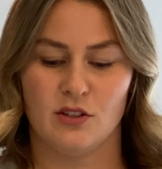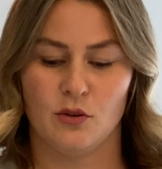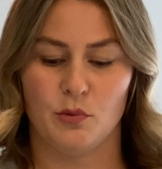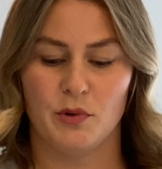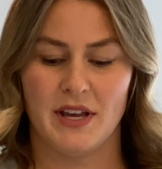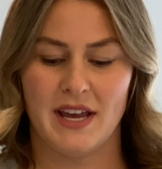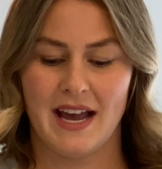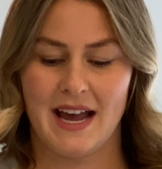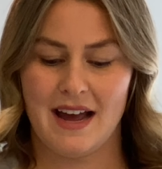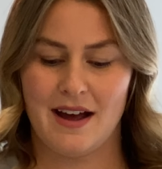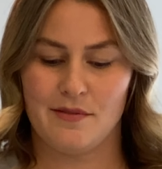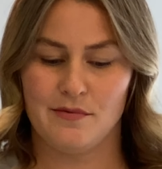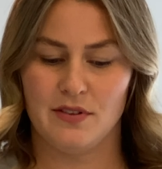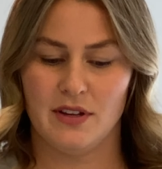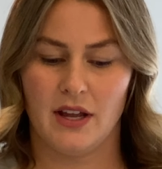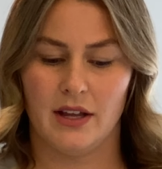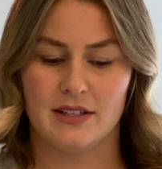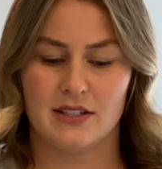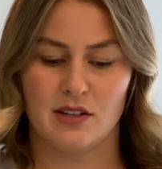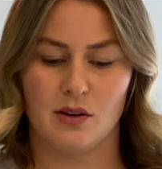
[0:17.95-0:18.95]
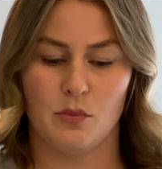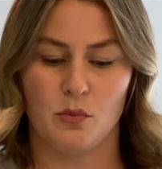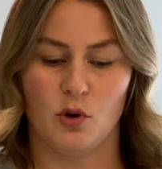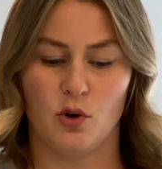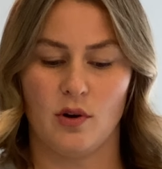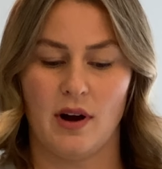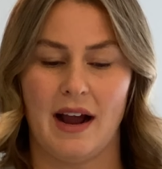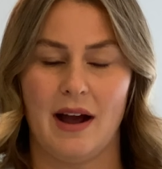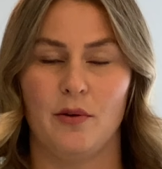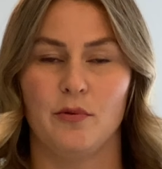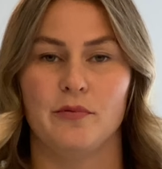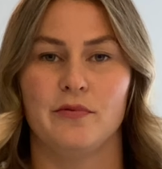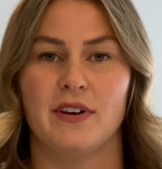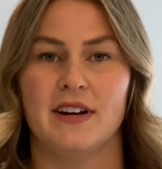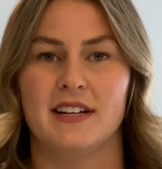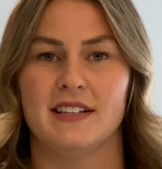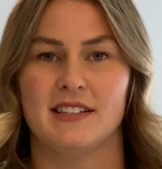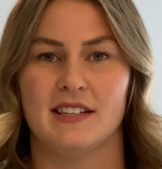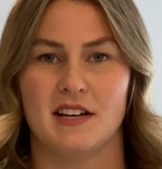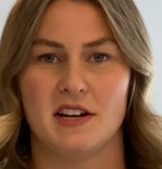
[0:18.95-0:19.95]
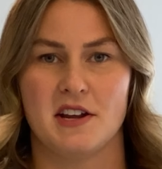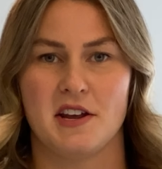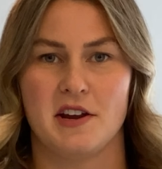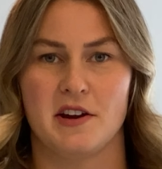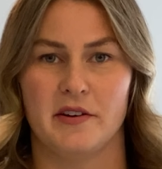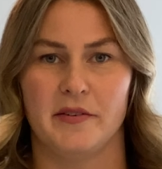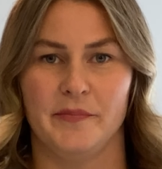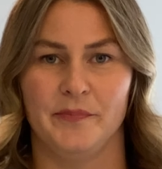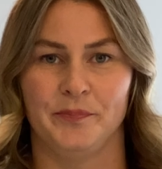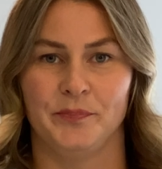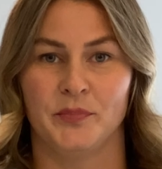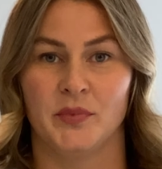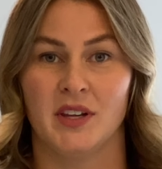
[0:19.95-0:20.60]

so we have some ground venison here.